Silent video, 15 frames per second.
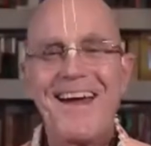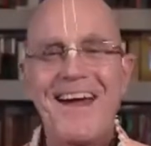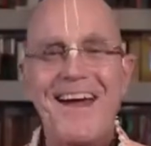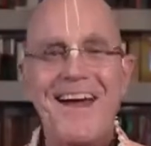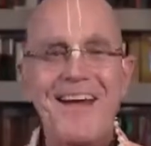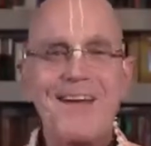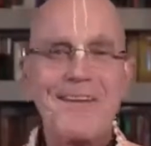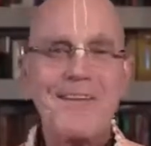
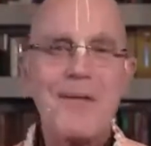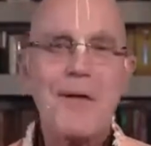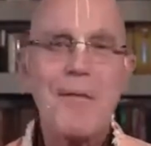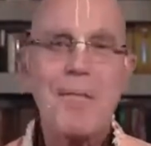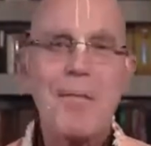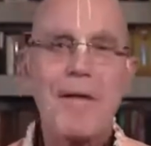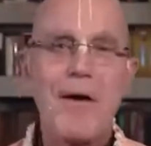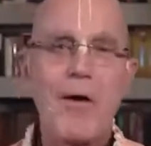And
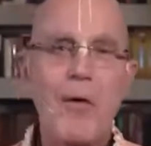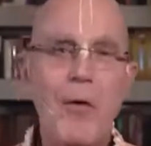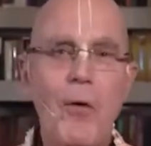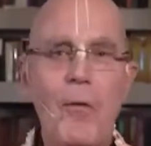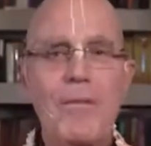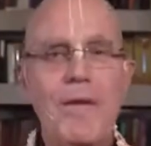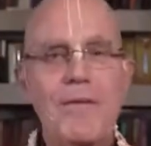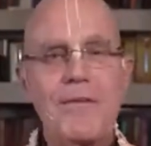a
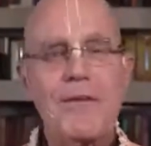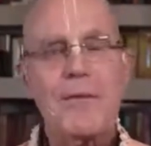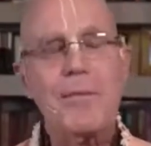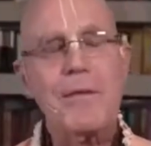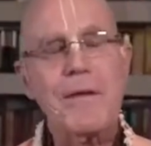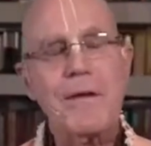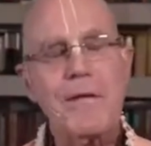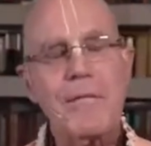home that
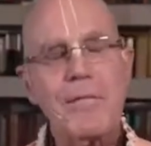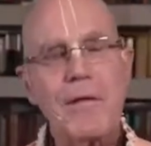simply